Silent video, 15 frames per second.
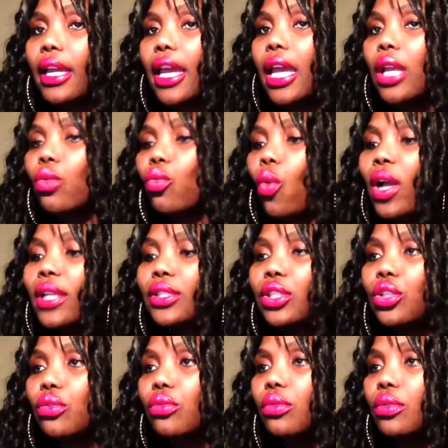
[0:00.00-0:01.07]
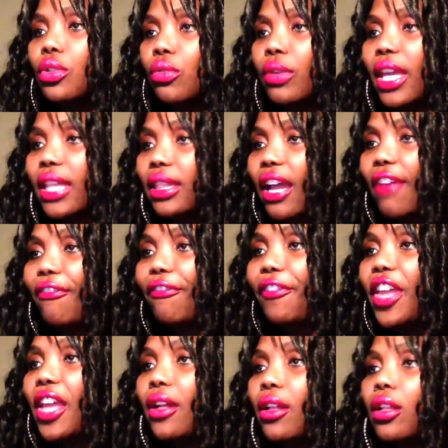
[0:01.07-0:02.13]
And once you get that
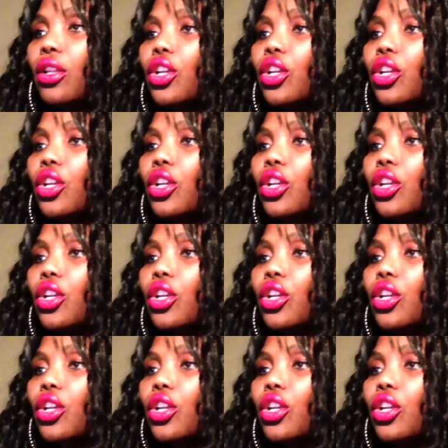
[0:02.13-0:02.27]
feel,